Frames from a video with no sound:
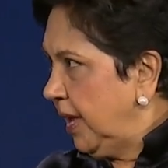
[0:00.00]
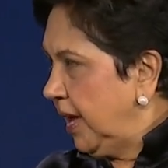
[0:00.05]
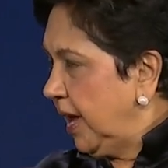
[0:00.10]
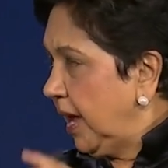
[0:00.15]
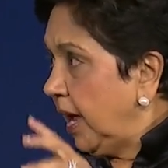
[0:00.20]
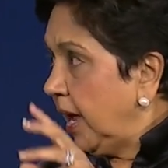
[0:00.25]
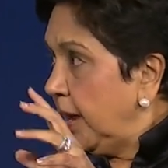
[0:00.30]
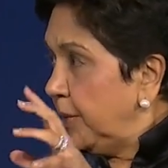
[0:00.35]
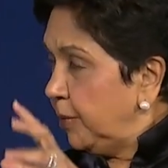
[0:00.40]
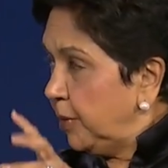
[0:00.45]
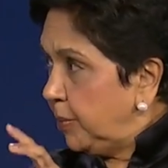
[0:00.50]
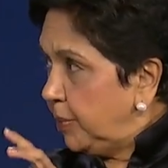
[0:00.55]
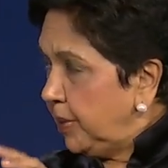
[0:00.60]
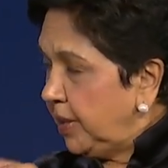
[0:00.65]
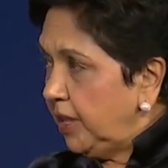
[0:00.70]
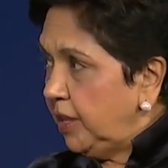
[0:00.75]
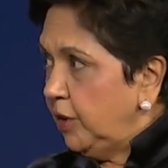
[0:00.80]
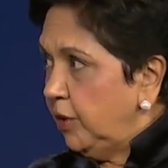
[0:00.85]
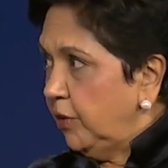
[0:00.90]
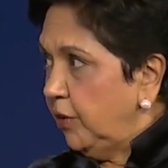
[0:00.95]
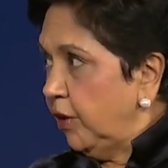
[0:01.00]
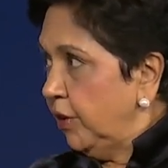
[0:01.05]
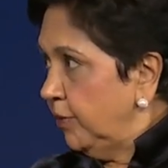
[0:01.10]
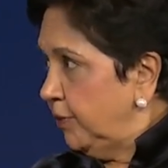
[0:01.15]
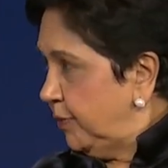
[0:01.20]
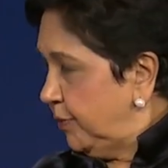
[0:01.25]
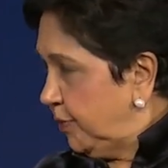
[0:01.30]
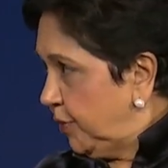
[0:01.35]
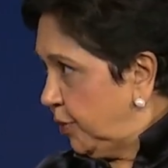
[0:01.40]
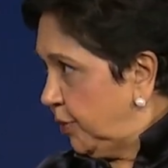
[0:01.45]
Hybrid being you're on
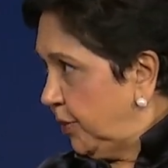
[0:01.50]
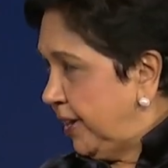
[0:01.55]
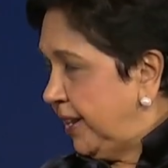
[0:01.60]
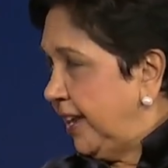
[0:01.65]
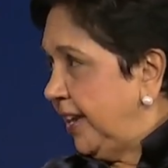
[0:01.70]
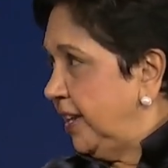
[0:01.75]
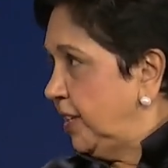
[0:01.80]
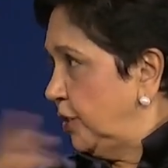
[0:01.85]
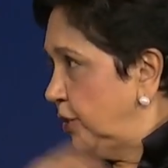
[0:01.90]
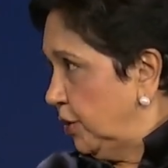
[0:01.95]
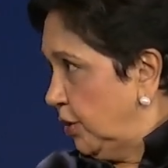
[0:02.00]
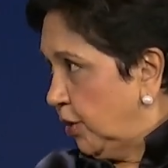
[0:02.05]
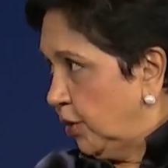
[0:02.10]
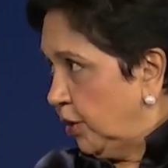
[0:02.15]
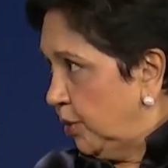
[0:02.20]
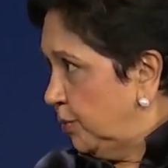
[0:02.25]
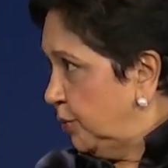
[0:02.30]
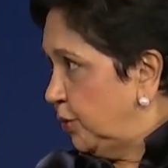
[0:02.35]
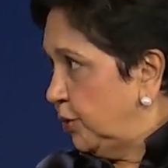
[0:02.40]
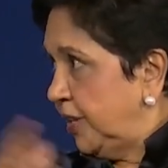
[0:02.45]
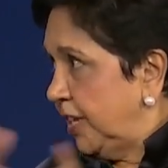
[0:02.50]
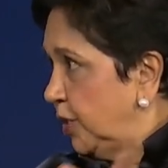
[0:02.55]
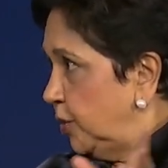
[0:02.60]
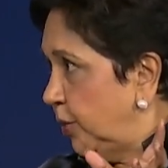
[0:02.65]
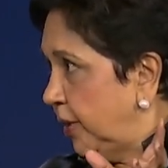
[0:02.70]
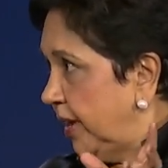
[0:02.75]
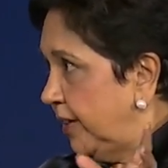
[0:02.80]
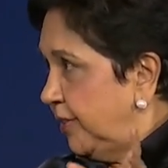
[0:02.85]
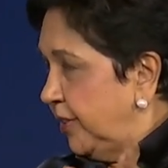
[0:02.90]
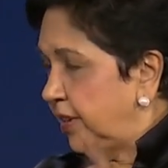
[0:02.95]
3 days, you go home 2 days,
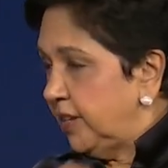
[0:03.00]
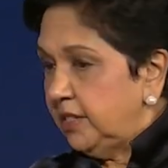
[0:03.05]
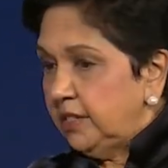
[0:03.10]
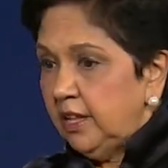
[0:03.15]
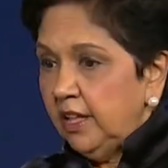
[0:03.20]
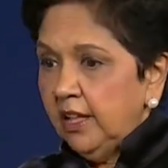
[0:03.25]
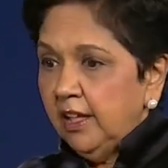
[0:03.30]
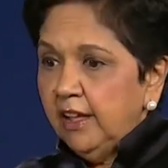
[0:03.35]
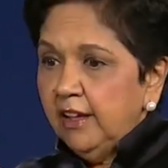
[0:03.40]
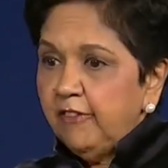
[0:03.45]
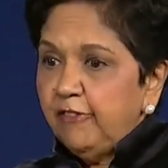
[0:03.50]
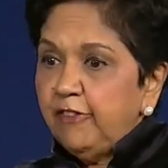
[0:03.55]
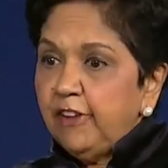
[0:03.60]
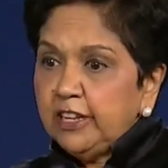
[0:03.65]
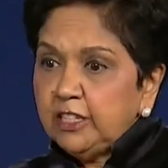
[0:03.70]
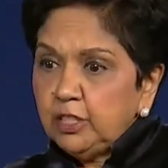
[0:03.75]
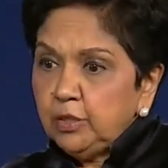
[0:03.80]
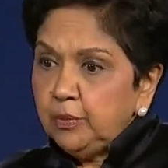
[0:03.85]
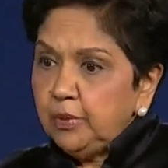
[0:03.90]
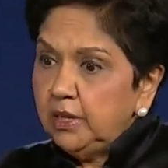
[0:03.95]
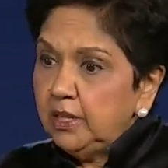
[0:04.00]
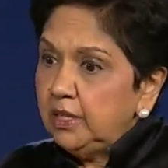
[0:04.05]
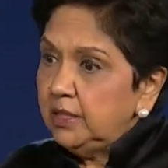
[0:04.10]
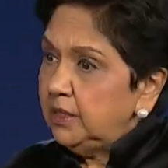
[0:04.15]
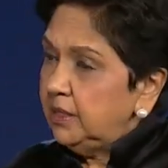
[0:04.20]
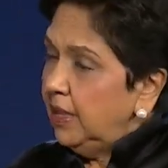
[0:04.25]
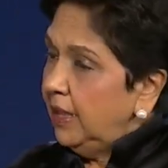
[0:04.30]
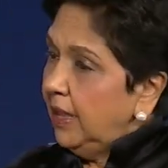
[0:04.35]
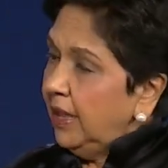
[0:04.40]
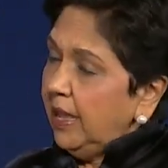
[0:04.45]
whatever it is. Flexible
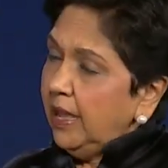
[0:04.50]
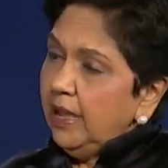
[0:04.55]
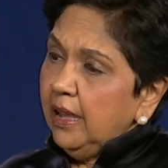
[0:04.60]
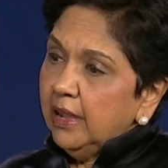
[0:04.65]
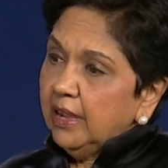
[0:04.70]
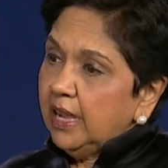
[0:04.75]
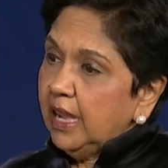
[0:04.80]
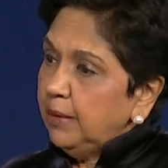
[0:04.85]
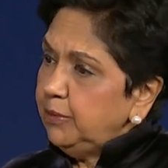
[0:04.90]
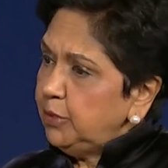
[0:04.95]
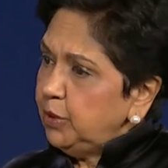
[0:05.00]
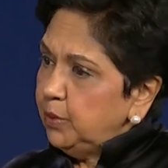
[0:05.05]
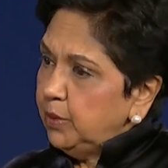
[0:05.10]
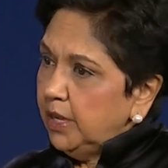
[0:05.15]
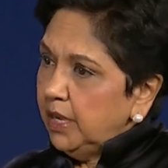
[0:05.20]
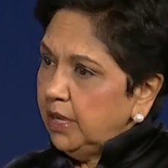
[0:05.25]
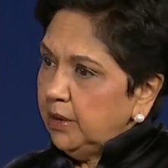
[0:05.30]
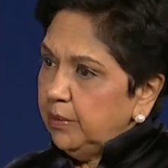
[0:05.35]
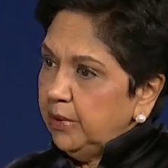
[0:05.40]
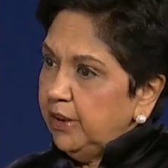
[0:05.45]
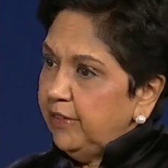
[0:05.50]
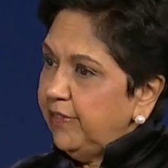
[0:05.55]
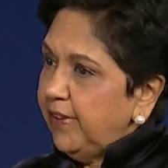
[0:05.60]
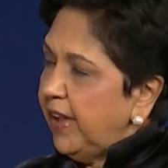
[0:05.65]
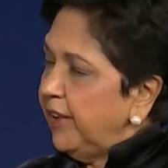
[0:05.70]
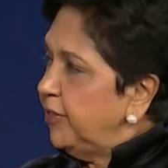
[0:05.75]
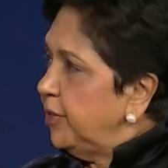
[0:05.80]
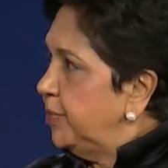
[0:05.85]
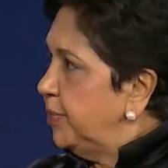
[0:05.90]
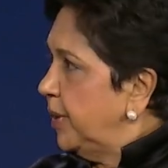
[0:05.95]
is, hey, I come to work, but if I
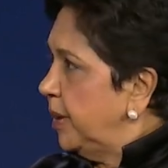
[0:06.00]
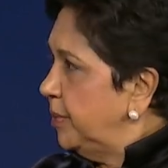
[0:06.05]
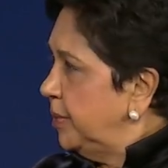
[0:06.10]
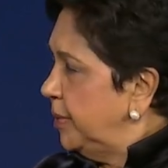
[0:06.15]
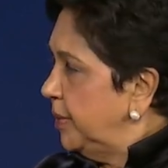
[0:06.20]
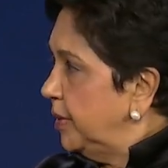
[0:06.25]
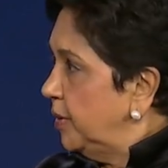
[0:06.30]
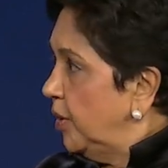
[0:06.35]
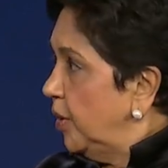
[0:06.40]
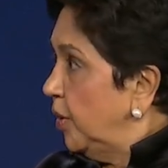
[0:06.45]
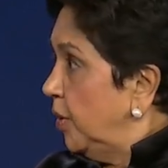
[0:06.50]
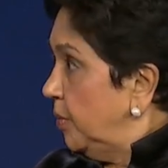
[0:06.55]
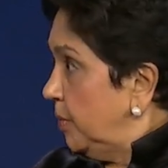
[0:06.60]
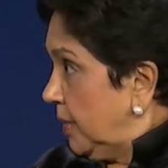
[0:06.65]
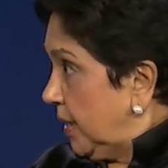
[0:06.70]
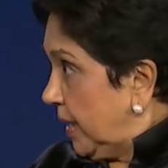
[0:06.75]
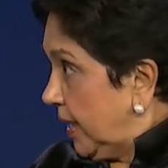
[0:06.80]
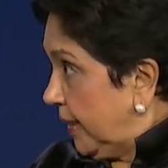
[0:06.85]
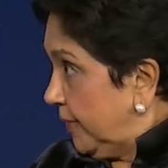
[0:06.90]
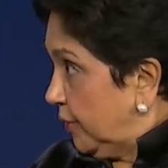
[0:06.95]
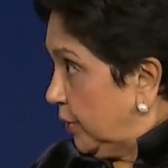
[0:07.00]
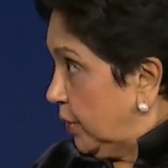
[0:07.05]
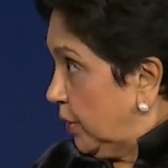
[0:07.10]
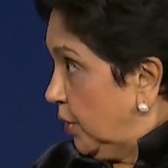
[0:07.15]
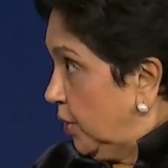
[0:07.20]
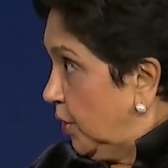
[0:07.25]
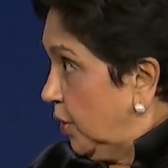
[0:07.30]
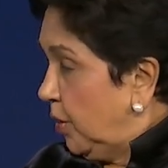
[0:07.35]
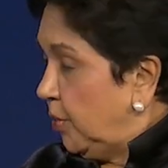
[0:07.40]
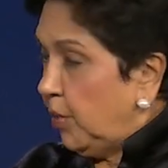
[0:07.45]
have a problem at home, I have to go
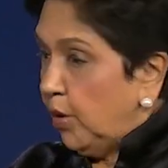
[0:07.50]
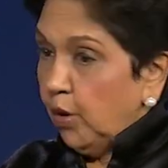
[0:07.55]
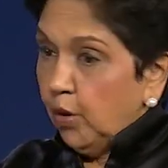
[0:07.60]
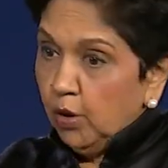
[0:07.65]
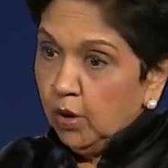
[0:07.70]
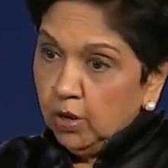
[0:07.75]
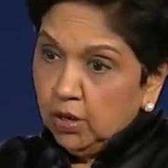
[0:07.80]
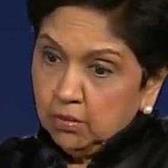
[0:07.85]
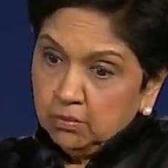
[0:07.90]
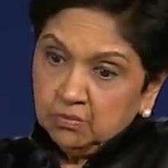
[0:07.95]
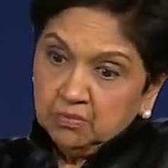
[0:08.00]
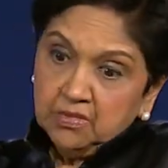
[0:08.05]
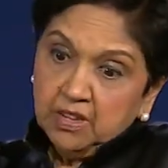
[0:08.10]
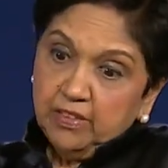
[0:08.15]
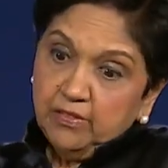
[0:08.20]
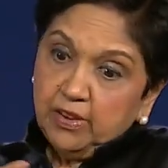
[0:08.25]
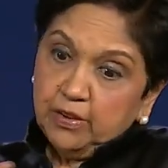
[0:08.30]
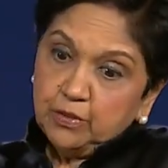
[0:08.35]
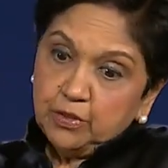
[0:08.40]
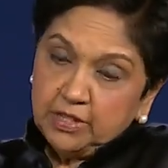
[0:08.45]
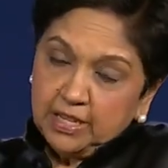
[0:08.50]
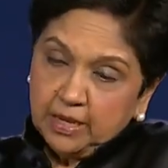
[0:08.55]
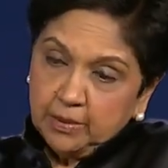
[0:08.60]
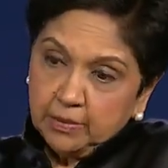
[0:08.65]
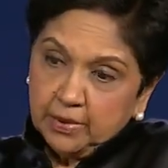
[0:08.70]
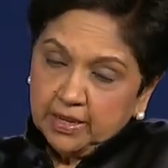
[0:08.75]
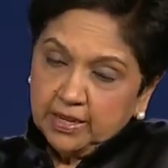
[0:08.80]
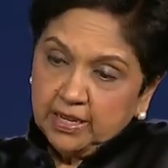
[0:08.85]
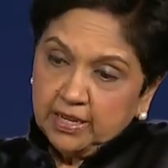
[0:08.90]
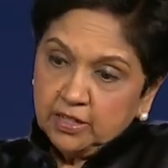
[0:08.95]
home, or I have to take
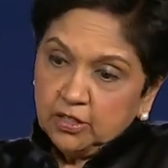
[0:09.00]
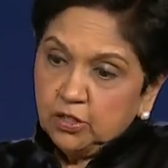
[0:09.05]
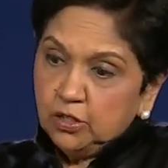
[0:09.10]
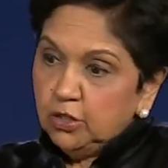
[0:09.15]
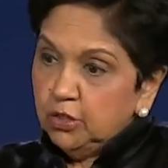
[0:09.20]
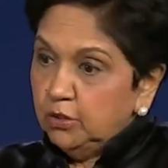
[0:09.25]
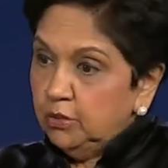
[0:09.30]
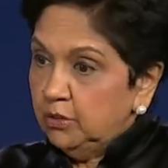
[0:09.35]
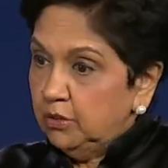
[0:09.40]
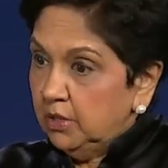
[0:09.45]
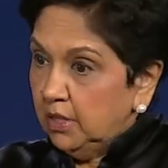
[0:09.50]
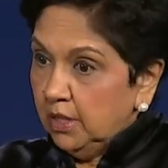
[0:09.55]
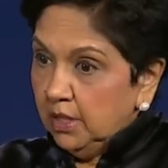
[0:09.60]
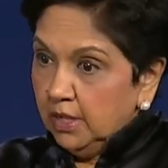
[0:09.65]
my kids to